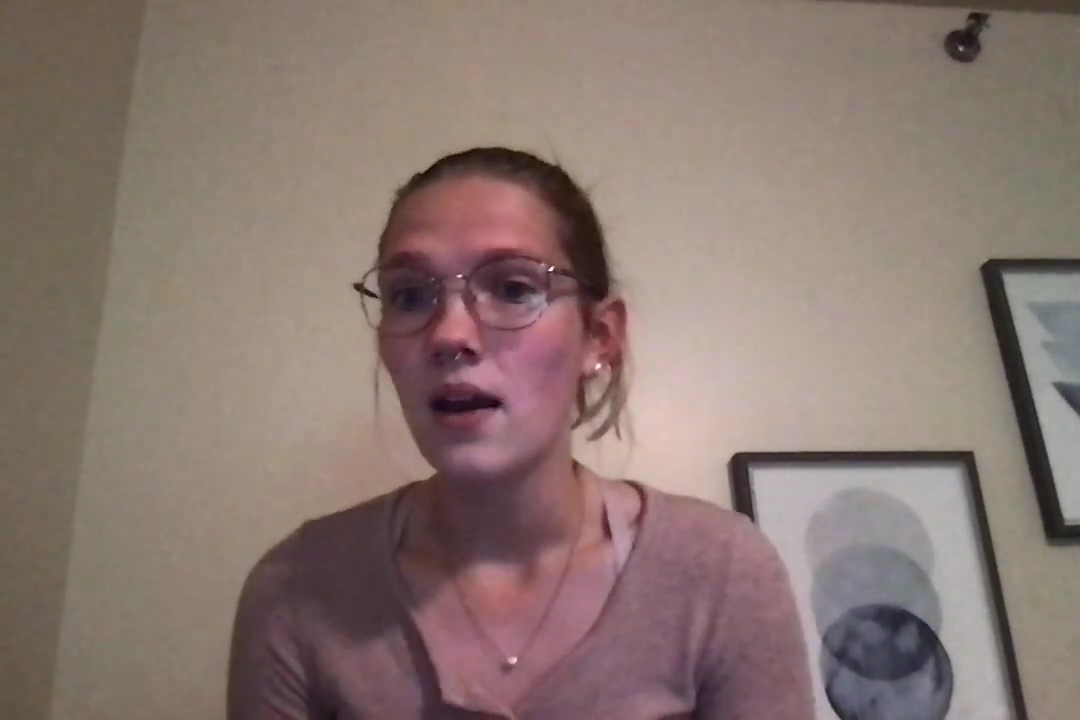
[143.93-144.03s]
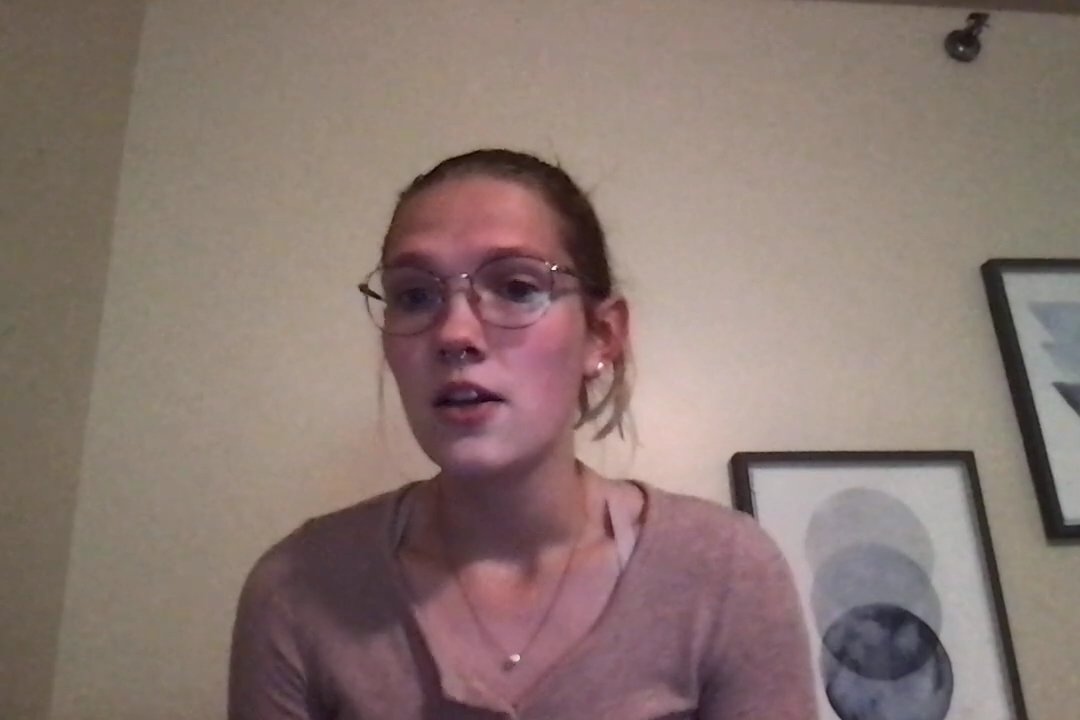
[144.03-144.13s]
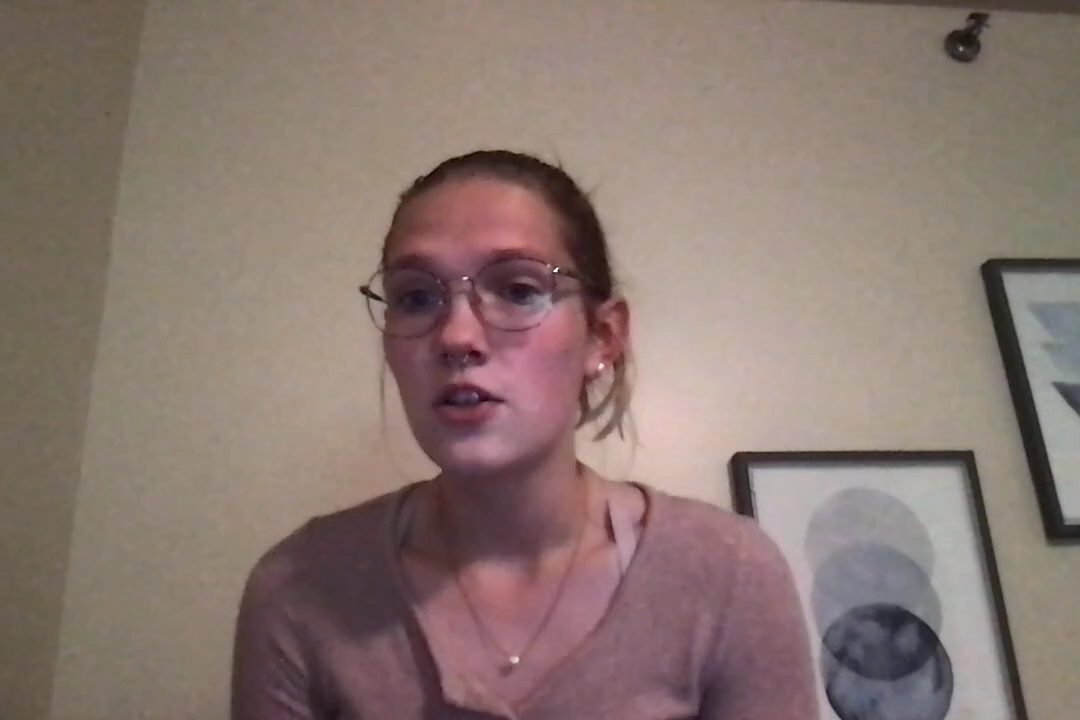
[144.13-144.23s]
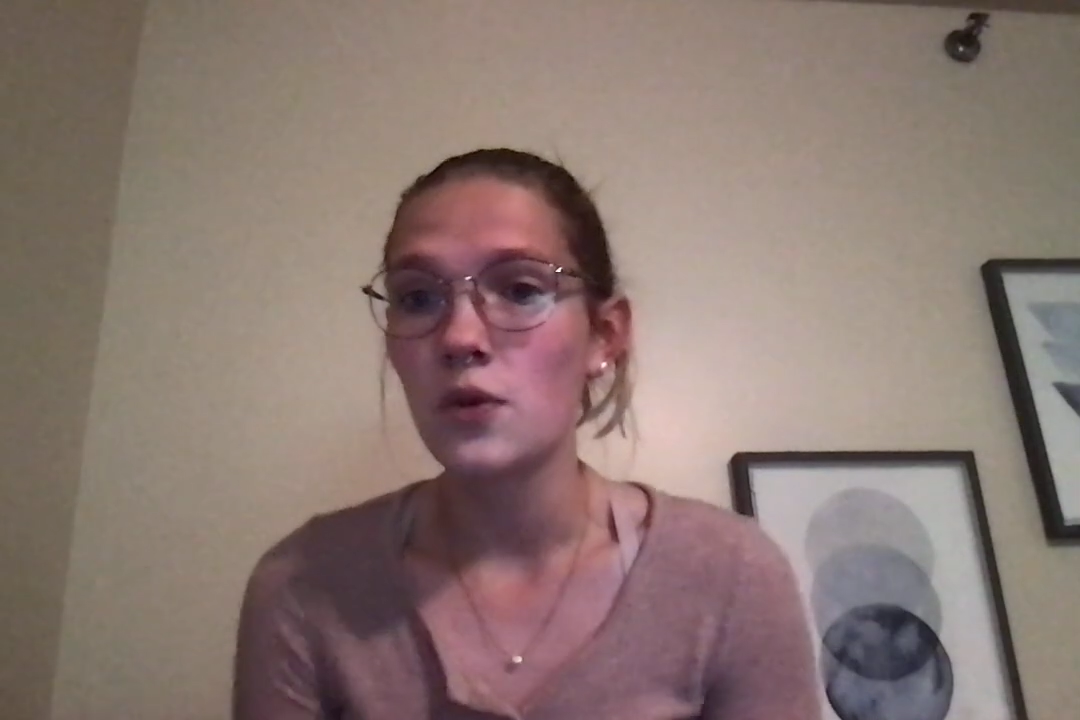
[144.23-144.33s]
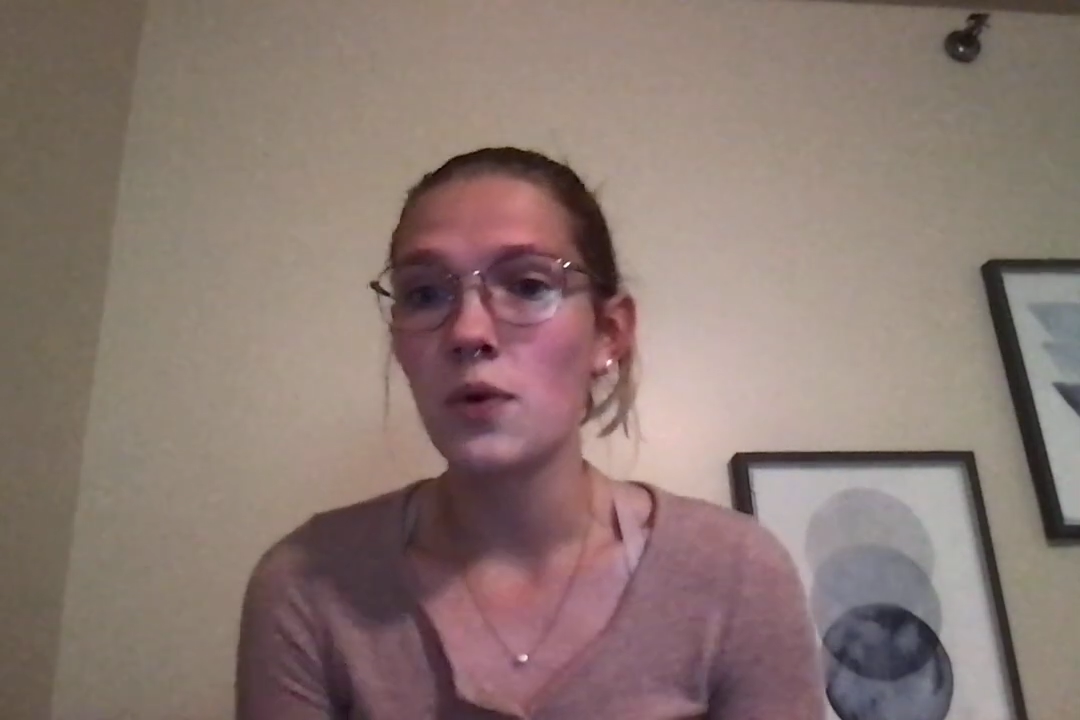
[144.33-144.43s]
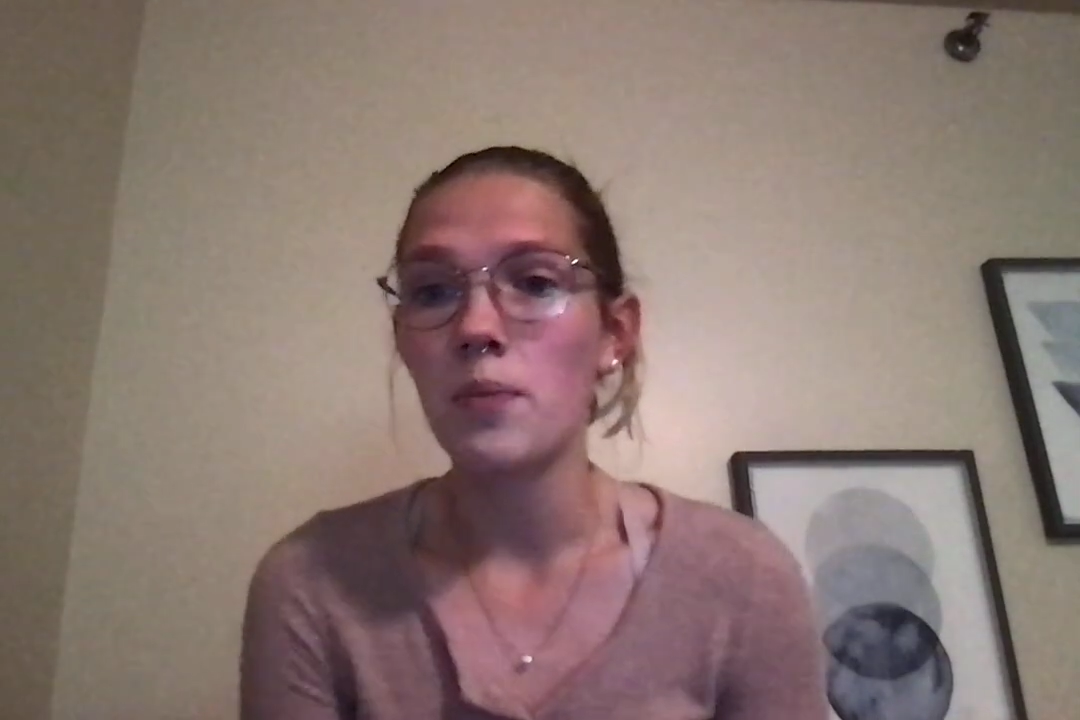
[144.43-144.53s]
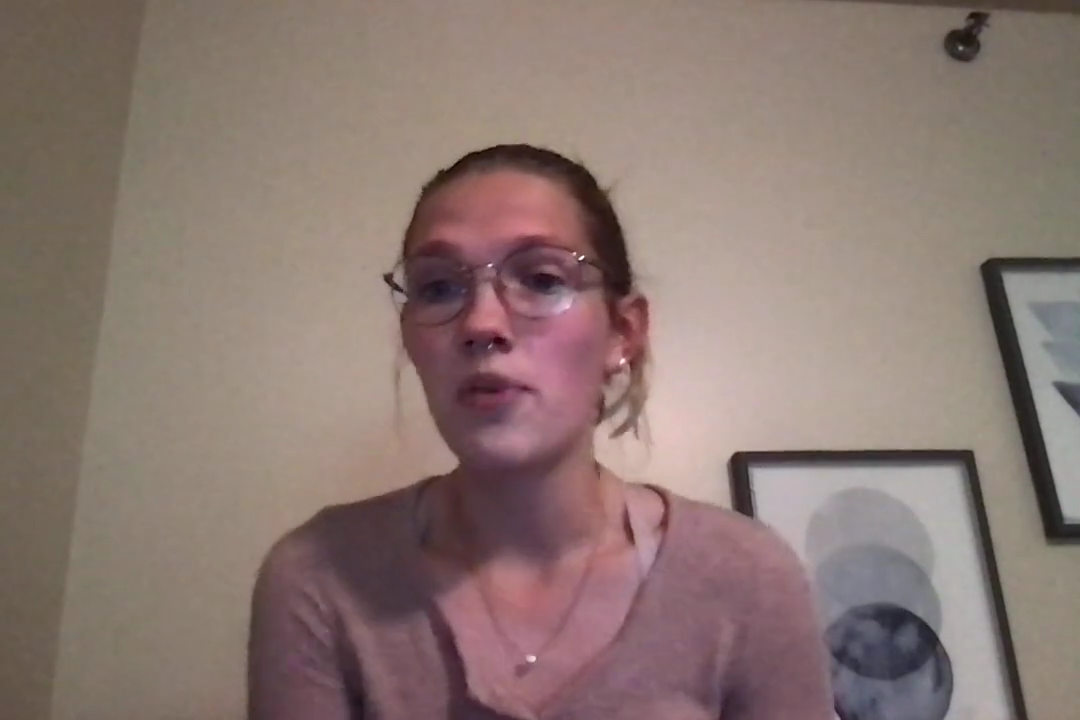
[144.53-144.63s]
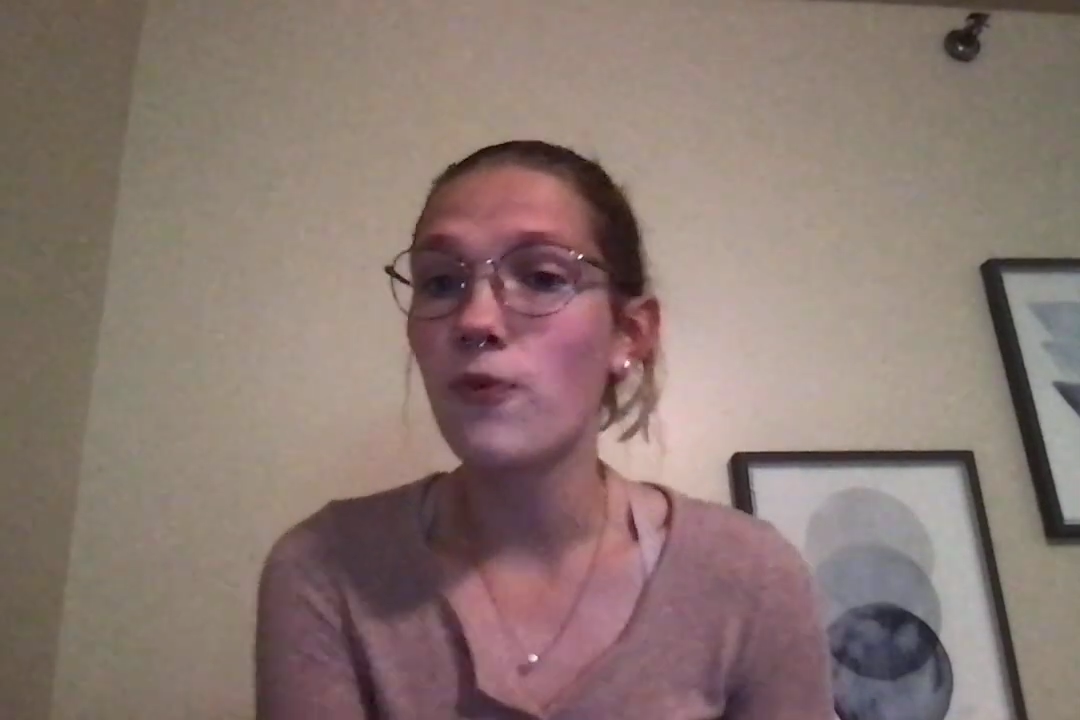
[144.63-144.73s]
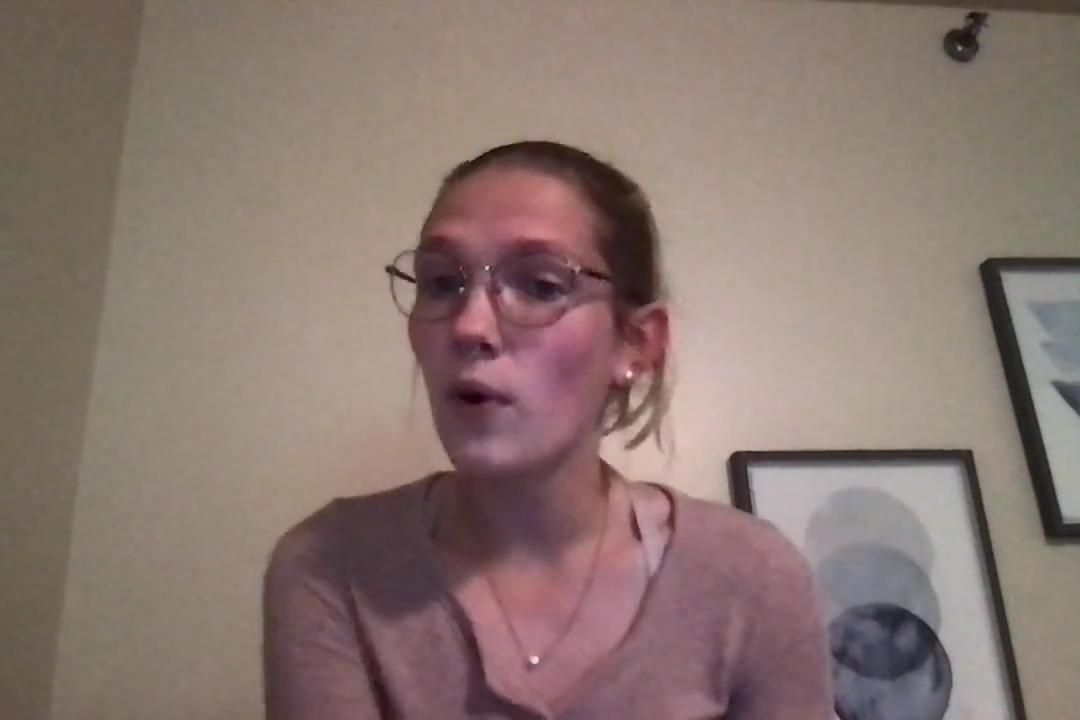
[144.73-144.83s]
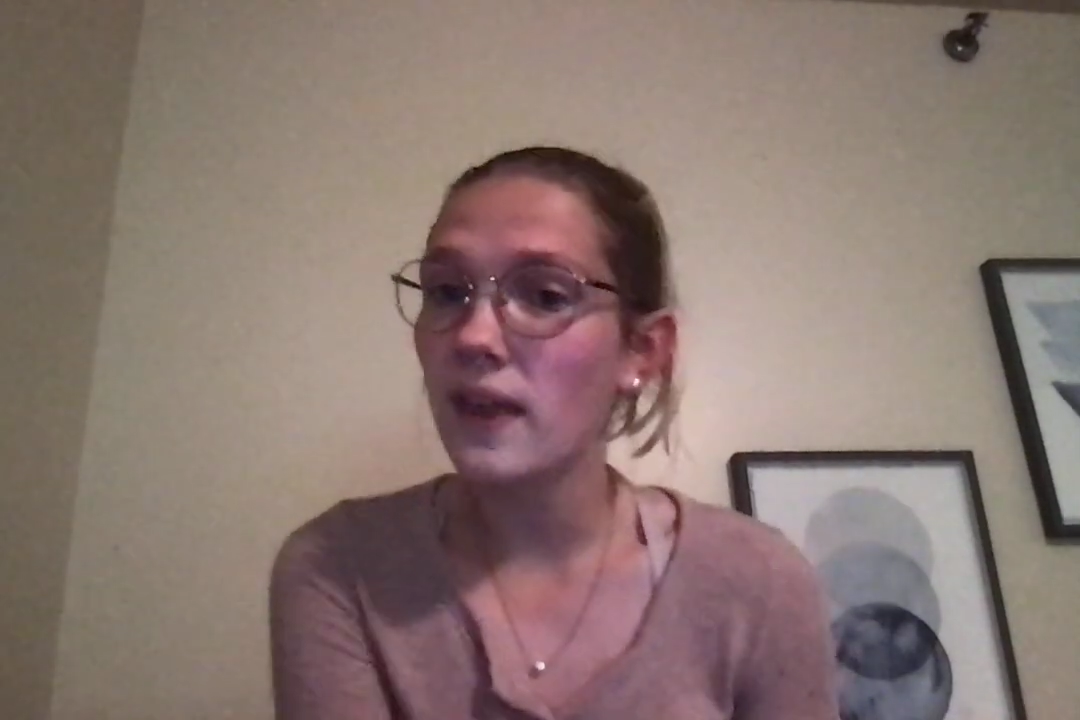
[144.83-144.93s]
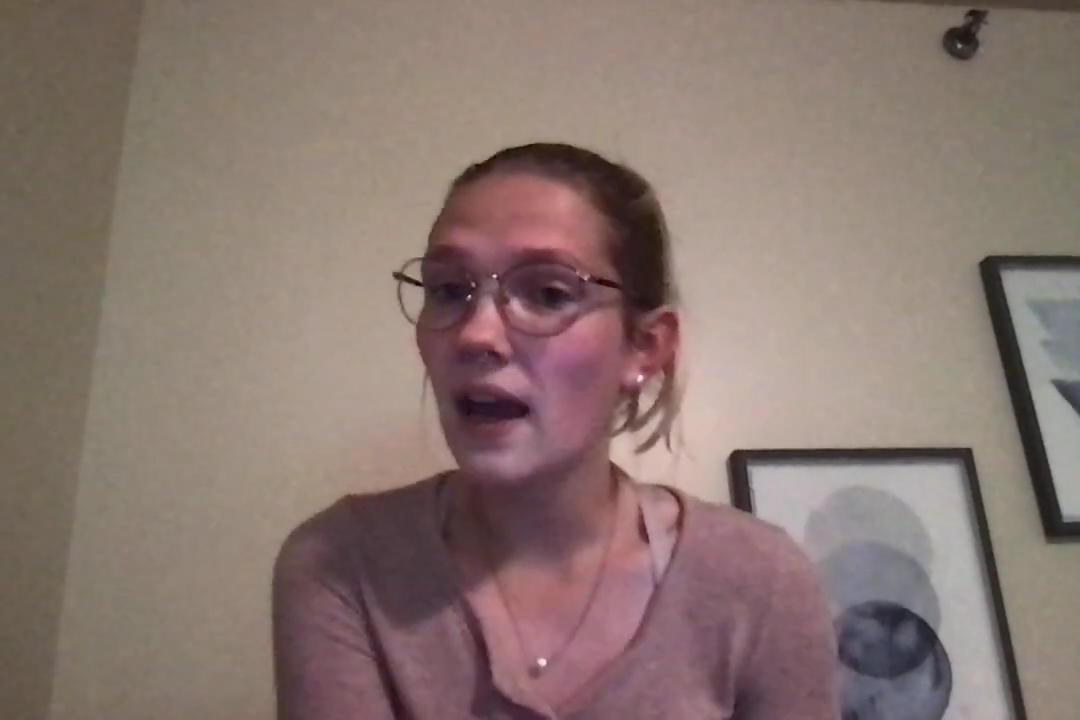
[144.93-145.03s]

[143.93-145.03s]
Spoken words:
to before they